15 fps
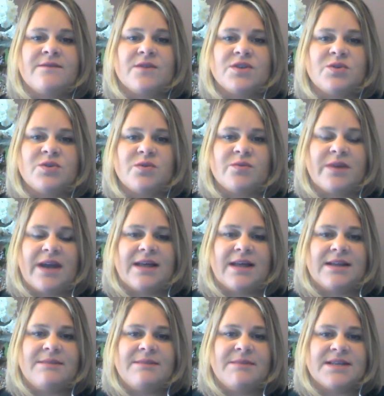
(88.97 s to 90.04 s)
virtual
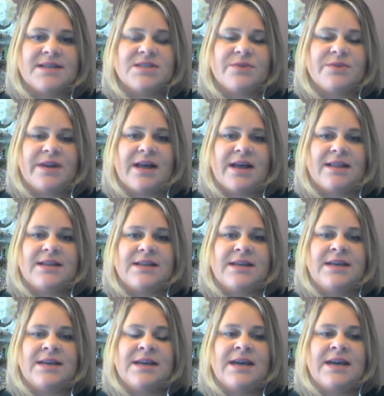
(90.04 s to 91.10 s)
reality, mixed
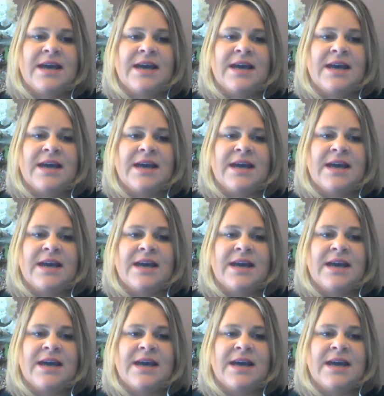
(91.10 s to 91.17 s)
reality,